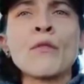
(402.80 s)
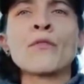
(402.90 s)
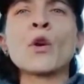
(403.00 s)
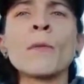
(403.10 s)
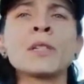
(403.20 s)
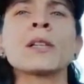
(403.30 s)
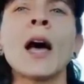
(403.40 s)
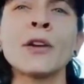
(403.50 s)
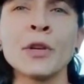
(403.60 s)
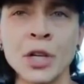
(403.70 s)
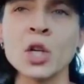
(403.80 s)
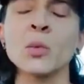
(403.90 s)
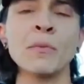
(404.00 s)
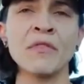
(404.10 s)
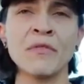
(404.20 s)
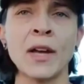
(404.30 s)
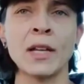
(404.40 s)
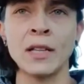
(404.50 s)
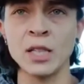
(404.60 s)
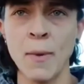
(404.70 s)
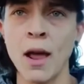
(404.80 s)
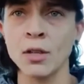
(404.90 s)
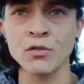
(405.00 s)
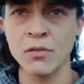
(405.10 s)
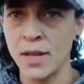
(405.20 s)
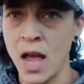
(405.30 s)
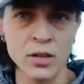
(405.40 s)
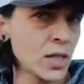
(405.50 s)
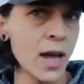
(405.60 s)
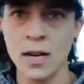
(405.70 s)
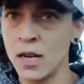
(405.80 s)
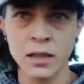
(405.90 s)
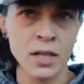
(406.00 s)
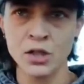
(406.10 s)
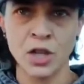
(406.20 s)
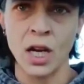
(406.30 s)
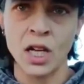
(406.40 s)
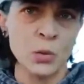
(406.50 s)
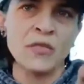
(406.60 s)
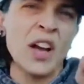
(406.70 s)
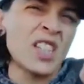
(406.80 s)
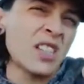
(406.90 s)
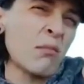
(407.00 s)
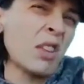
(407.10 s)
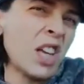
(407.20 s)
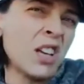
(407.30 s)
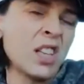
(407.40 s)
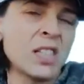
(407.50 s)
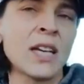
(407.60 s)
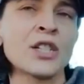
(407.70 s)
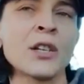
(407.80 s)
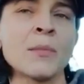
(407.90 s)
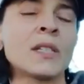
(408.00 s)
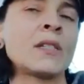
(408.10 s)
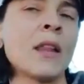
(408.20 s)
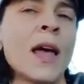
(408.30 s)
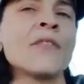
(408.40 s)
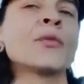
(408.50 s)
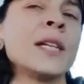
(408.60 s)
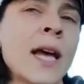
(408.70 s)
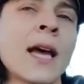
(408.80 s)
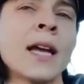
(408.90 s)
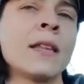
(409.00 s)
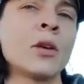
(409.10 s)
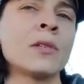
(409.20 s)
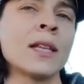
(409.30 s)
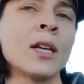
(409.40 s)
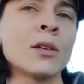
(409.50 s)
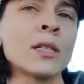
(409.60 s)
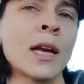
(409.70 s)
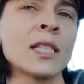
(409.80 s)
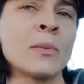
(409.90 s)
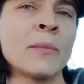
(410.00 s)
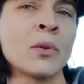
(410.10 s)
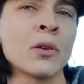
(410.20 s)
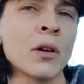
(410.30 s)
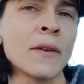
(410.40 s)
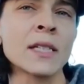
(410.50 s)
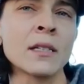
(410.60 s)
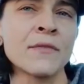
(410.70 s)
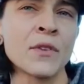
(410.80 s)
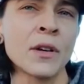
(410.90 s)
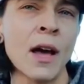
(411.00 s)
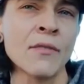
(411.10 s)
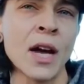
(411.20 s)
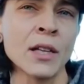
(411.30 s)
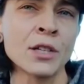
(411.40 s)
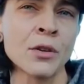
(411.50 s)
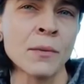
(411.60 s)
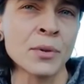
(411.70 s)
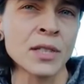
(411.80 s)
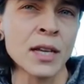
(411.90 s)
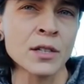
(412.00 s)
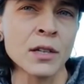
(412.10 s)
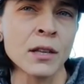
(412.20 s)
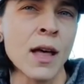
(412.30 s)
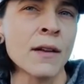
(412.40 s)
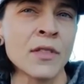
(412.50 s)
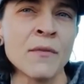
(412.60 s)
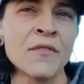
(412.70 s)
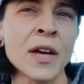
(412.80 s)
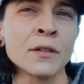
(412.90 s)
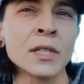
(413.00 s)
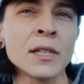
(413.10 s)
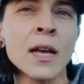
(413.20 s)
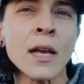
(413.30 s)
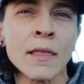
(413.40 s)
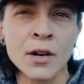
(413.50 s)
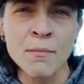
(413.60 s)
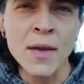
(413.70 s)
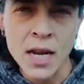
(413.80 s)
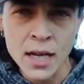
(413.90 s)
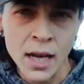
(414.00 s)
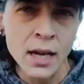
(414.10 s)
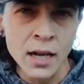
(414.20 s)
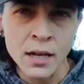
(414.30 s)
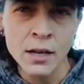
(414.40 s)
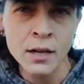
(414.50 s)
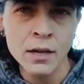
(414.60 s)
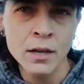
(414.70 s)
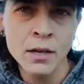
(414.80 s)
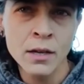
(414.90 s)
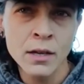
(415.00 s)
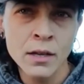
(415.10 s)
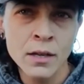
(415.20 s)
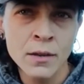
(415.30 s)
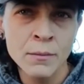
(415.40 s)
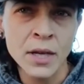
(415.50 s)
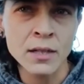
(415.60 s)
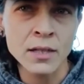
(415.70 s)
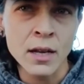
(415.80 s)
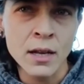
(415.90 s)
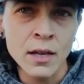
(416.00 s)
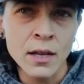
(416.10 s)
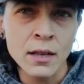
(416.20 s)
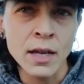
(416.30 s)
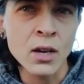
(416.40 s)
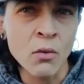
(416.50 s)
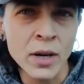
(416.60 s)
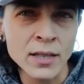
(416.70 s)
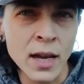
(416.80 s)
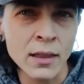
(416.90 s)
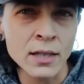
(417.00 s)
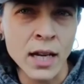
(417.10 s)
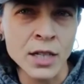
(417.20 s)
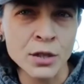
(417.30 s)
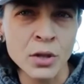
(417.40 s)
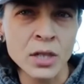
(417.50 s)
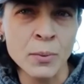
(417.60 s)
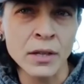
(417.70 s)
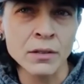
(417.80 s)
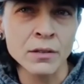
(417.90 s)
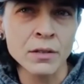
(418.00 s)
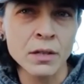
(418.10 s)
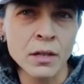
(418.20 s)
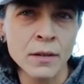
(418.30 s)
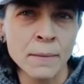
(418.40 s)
For almost 100 years, we've been fighting these battles from the outside and nothing's changed. We've got some legalization, but still every day in those legal states, people are arrested for nonviolent drug possession. A lot of them veterans that are medicating because they don't want to take the dangerous pills